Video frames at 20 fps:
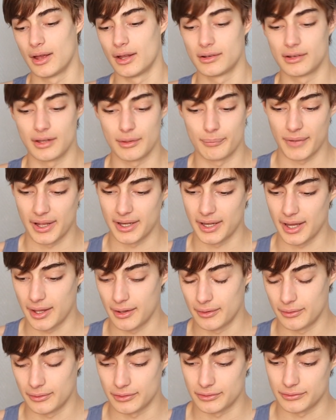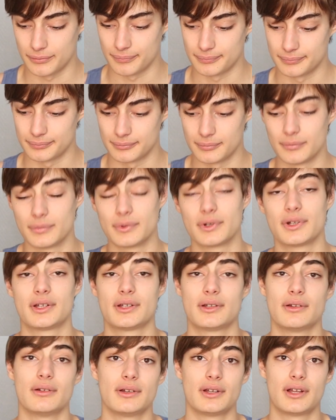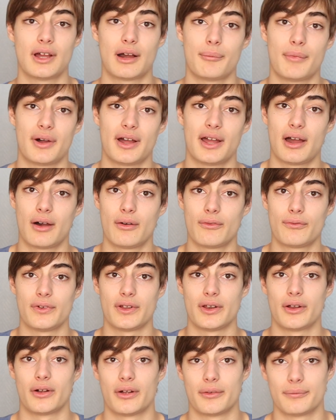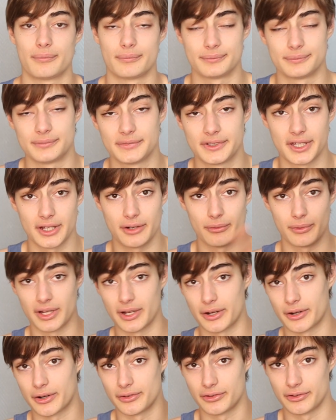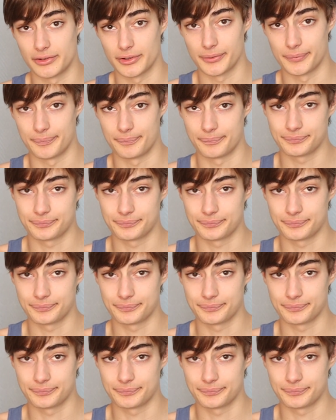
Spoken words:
Did my nails, got my outfit on, did a rehearsal.